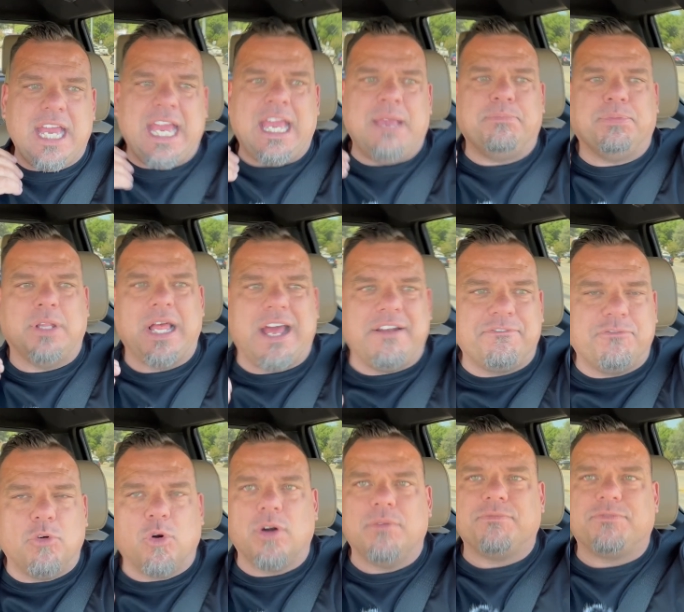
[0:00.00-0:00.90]
a
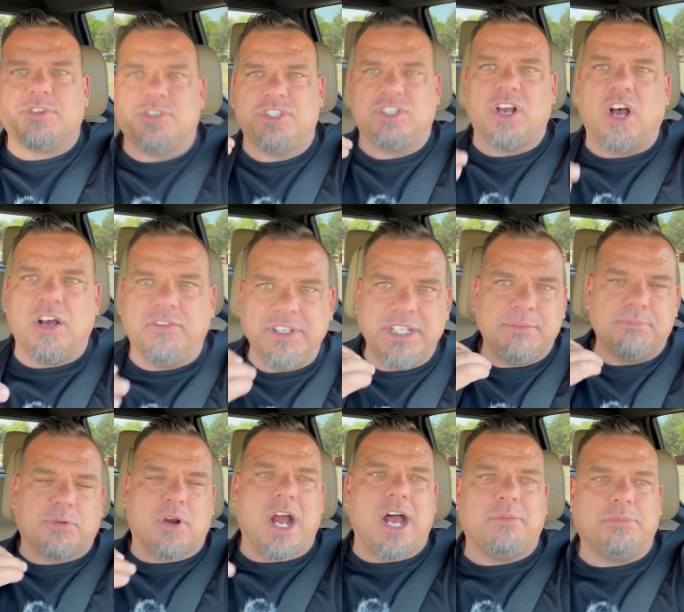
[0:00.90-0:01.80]
platform for solving
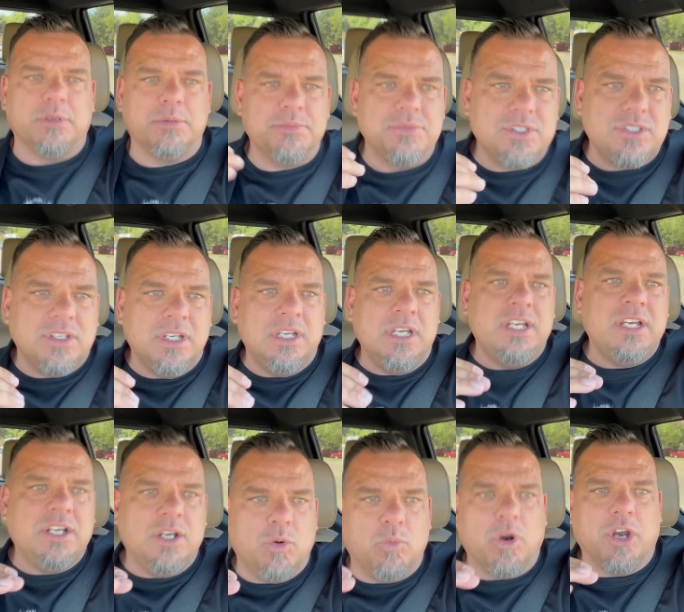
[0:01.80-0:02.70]
problems
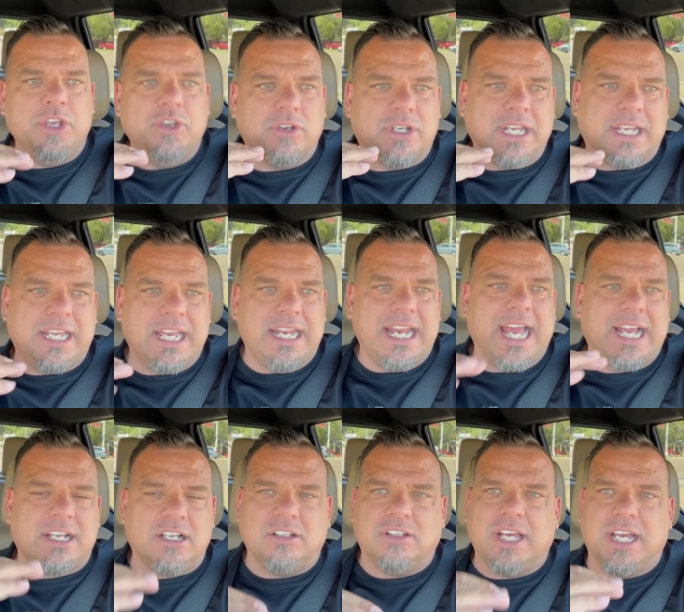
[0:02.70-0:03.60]
where you could
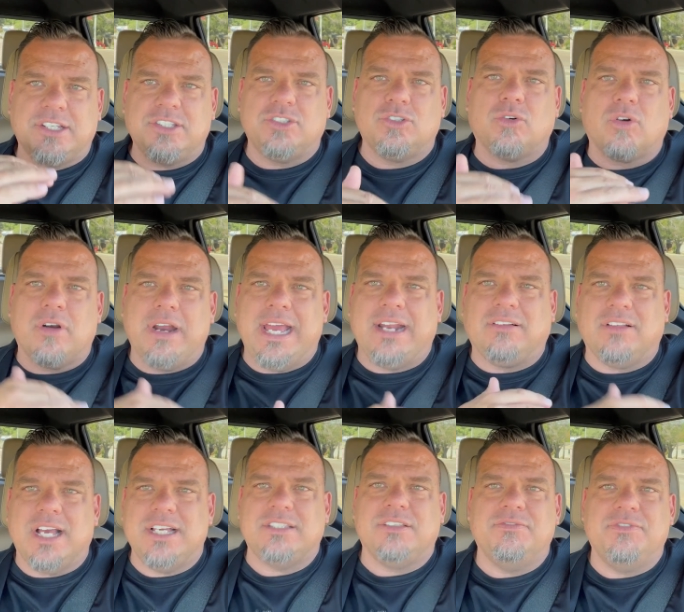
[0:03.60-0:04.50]
connect, collect, store,
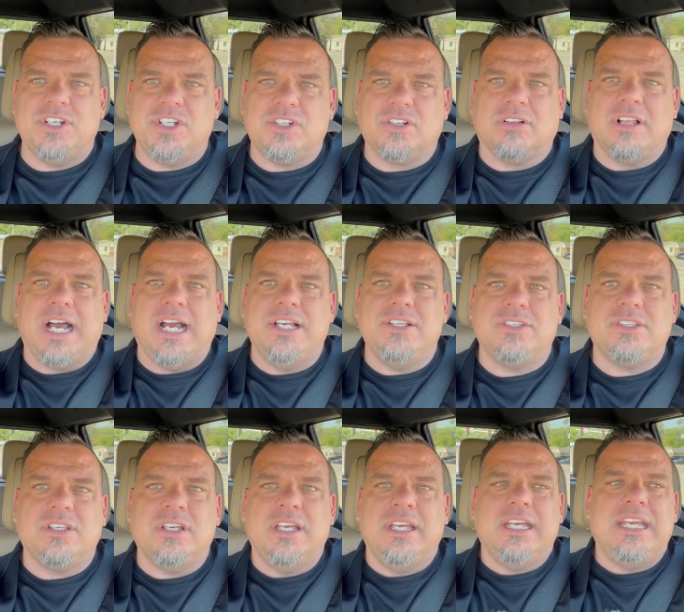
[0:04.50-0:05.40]
analyze, and
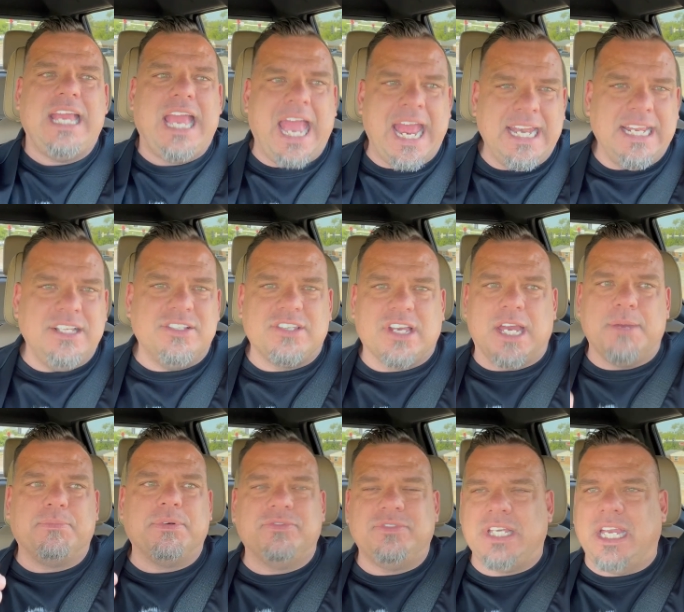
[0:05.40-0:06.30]
visualize any
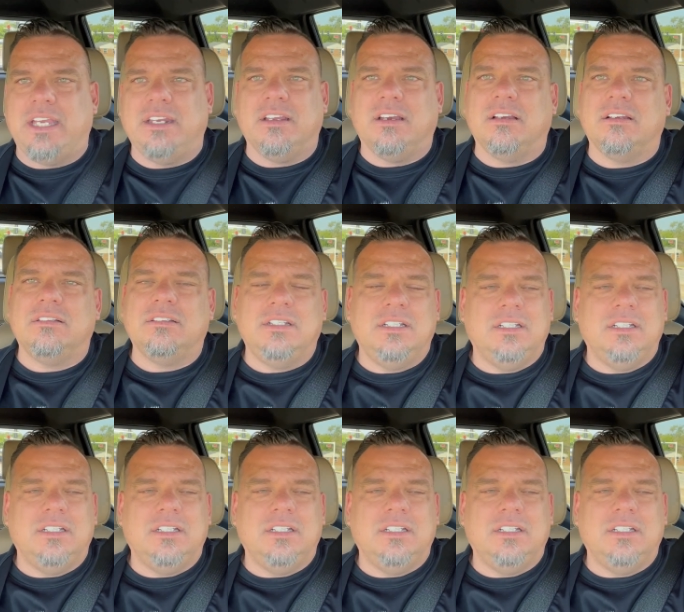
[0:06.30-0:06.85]
type of data